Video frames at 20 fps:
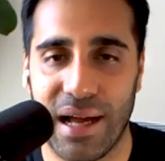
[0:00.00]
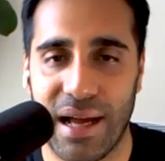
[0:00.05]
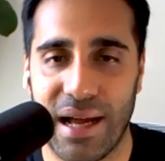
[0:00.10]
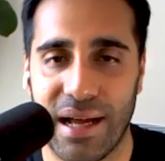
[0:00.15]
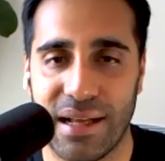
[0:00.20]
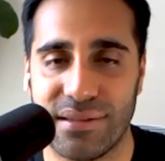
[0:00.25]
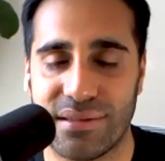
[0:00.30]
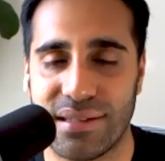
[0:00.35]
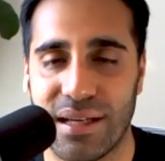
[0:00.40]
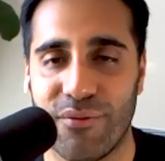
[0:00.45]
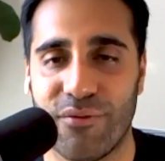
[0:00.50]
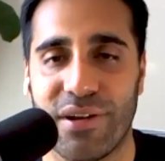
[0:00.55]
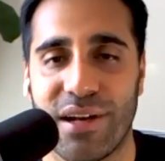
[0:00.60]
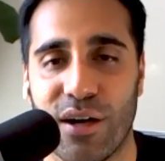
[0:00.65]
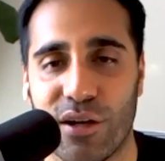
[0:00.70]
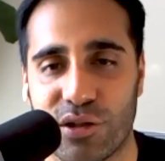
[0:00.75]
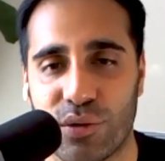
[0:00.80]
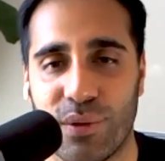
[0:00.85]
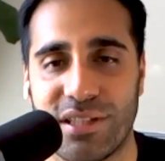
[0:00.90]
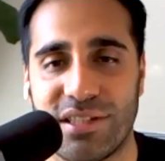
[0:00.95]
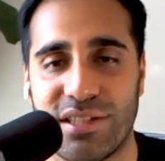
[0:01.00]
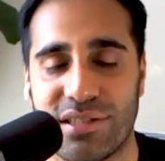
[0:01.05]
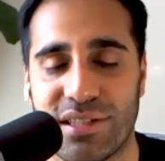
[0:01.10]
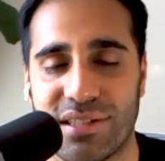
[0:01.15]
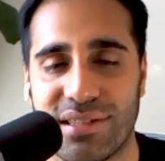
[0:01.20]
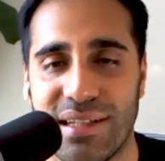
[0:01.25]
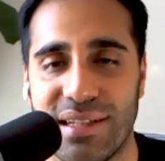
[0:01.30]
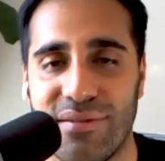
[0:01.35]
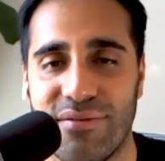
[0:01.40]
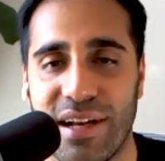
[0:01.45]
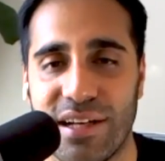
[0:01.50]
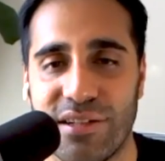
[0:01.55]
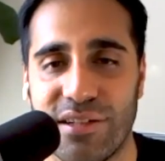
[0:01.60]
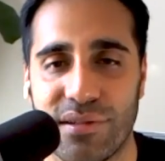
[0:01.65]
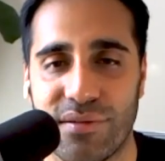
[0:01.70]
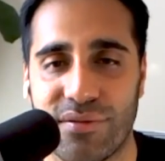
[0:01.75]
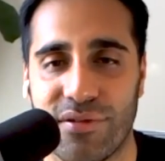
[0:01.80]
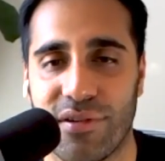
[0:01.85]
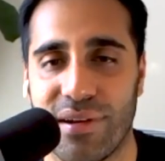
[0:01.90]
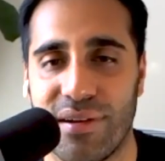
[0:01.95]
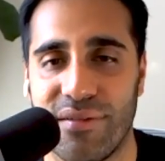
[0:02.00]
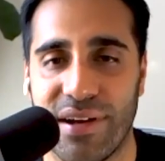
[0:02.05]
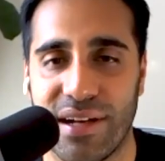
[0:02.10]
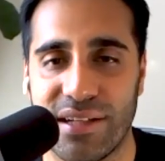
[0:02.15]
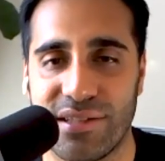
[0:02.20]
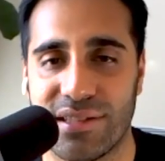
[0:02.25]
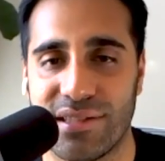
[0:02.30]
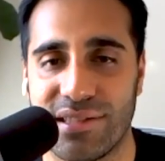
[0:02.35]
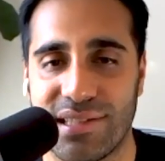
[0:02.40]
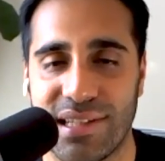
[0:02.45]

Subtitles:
and something else which is just invention for invention's